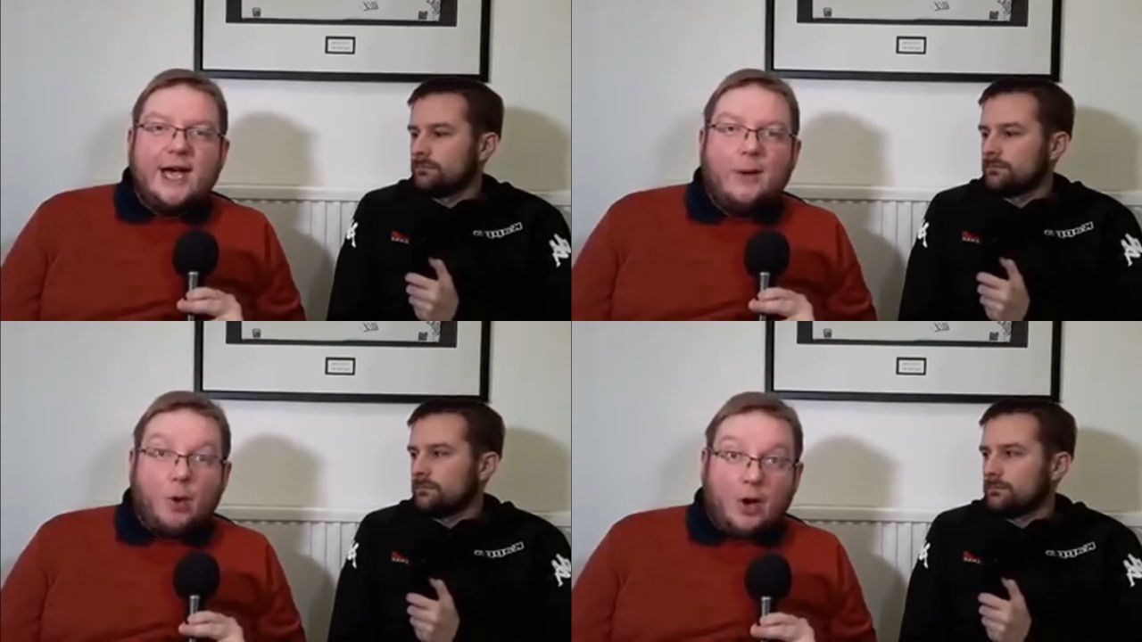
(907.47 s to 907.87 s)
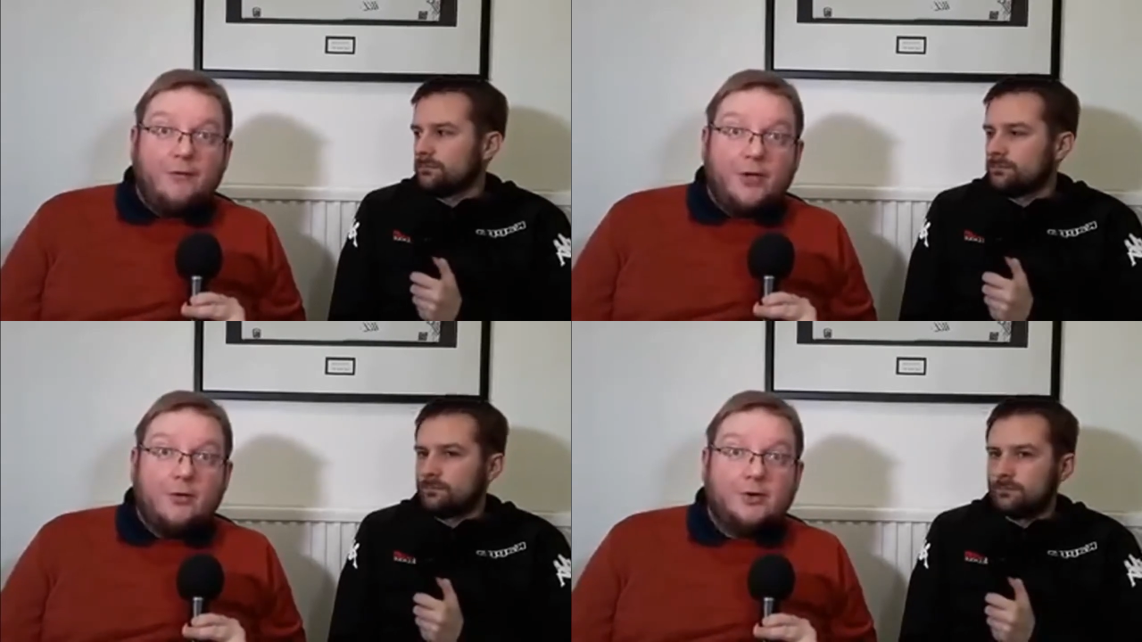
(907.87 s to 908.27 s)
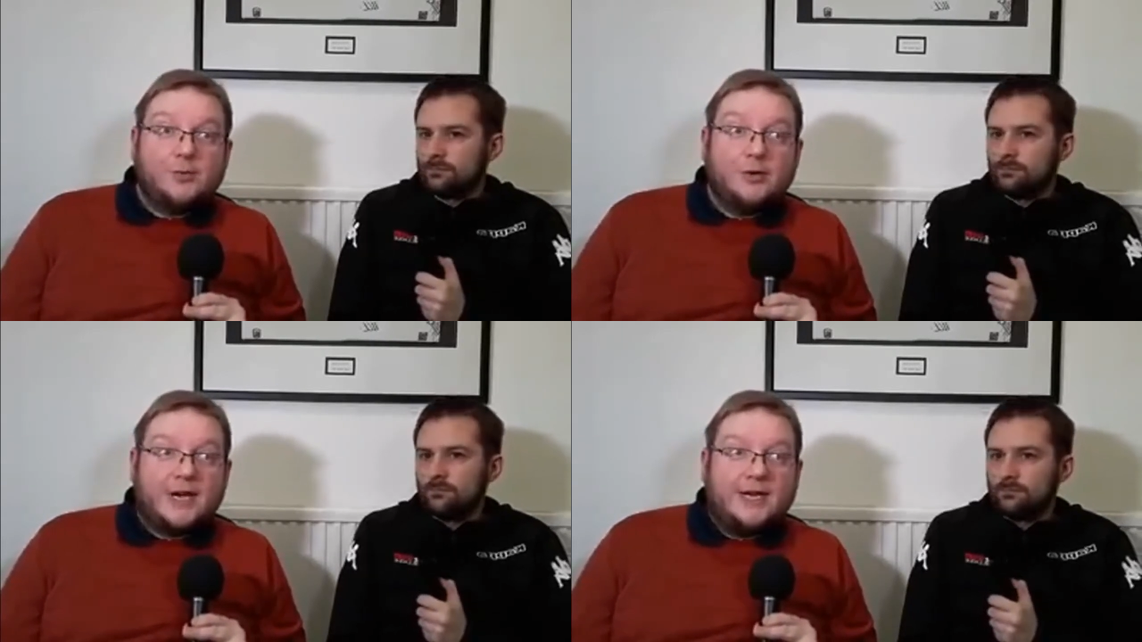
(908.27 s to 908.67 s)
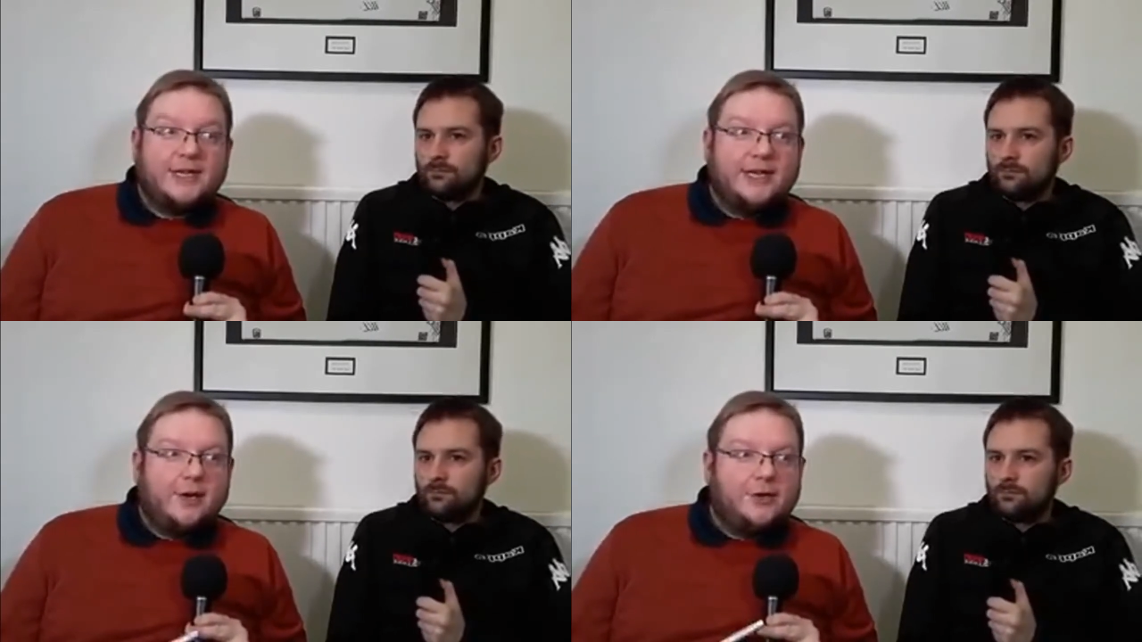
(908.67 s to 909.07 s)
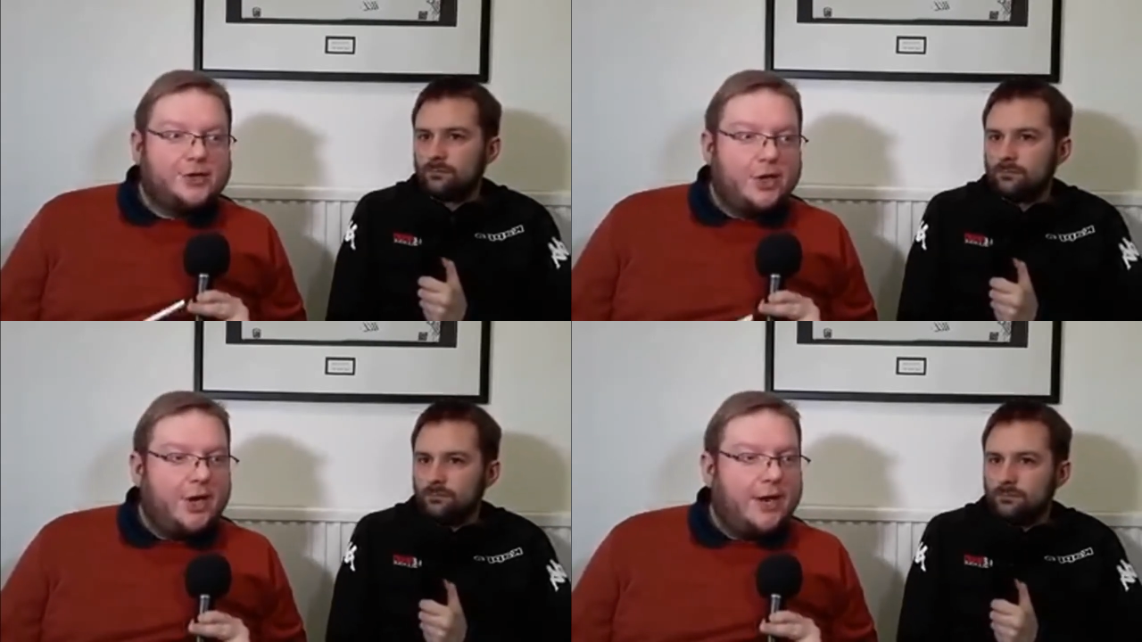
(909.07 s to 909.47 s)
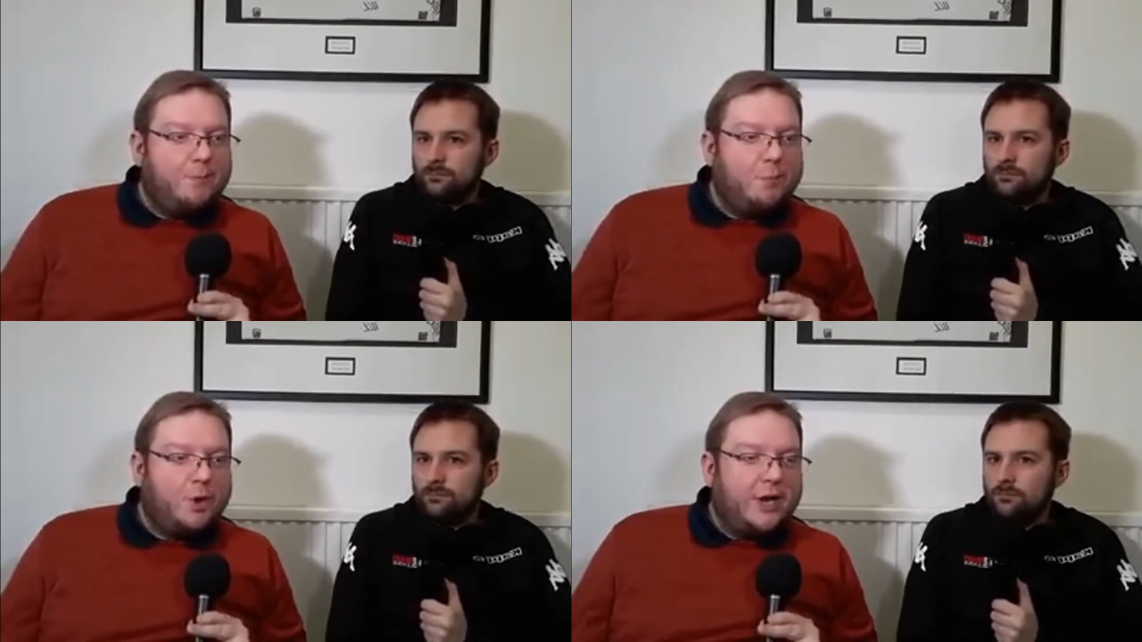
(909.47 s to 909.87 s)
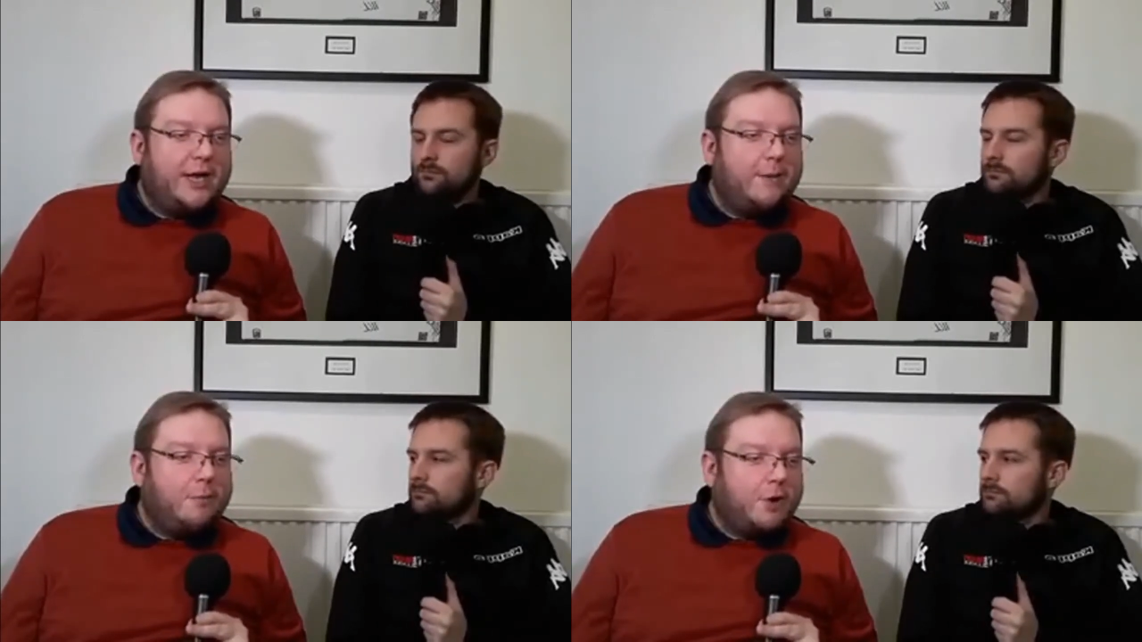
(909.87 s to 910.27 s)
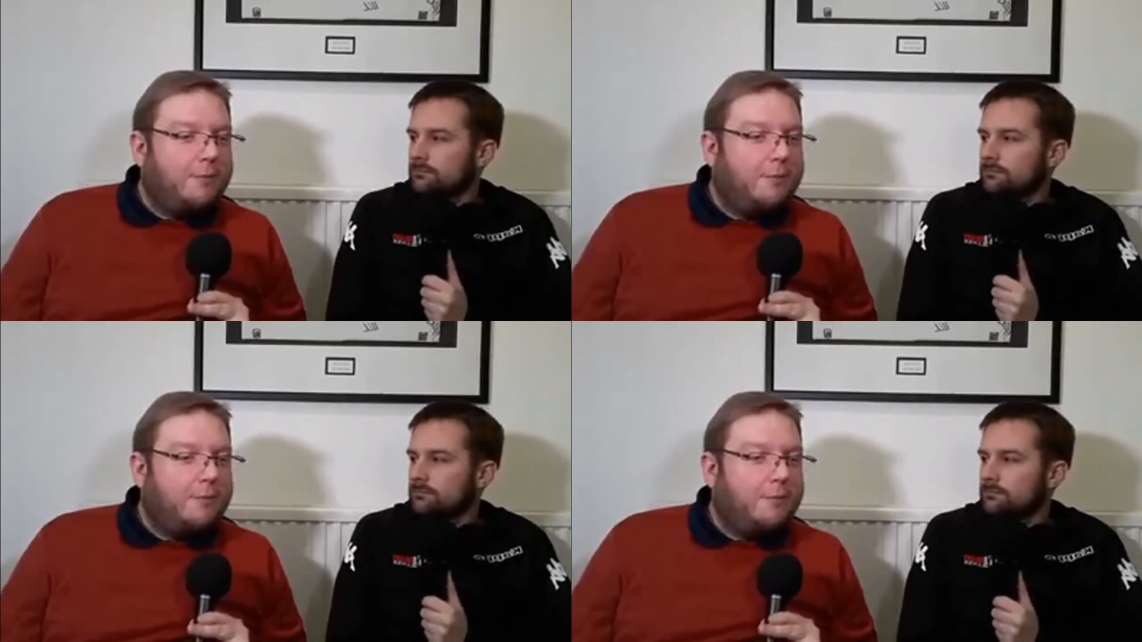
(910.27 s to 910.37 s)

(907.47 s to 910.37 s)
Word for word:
Speaker 1: and one of those was actually concerning bringing